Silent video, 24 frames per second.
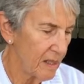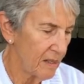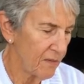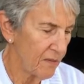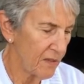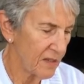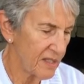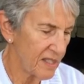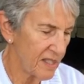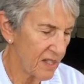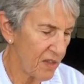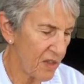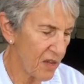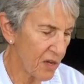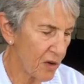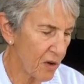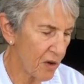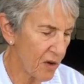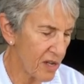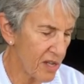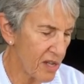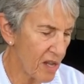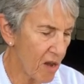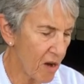If it's
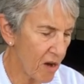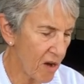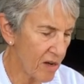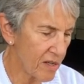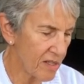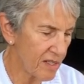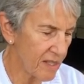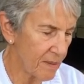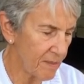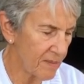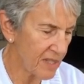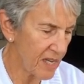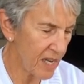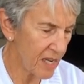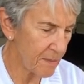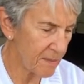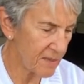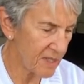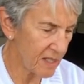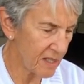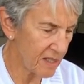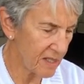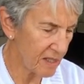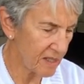thicker yarn,
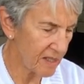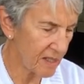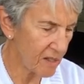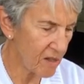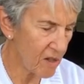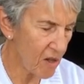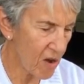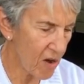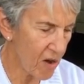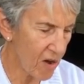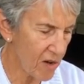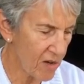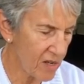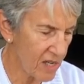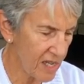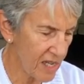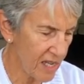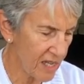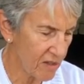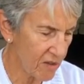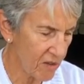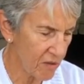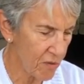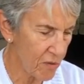sometimes it's a little hard to
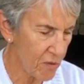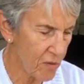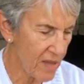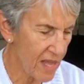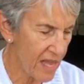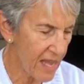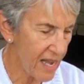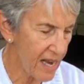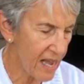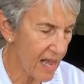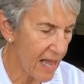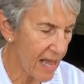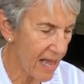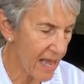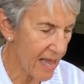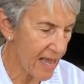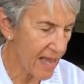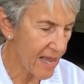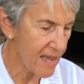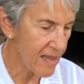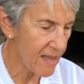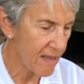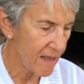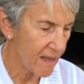get through that
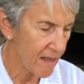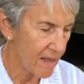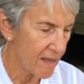eye.